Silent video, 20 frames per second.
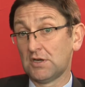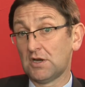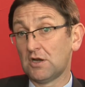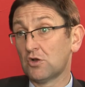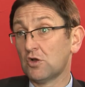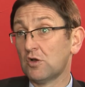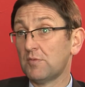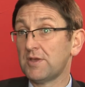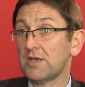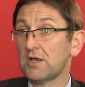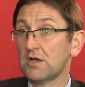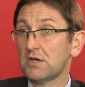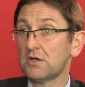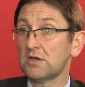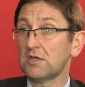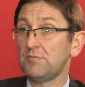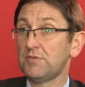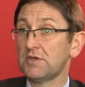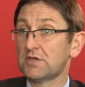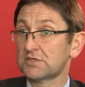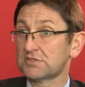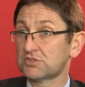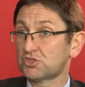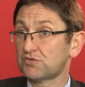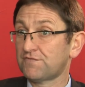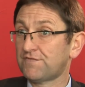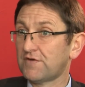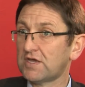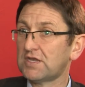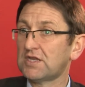are going to be high because
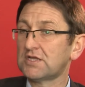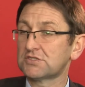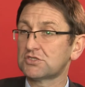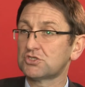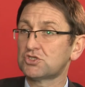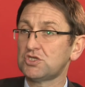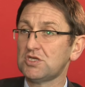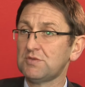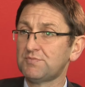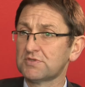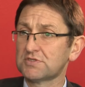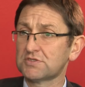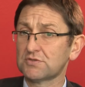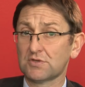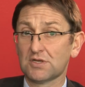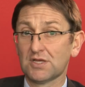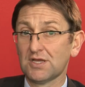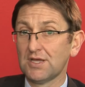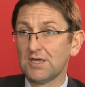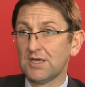finance is cheap and so on.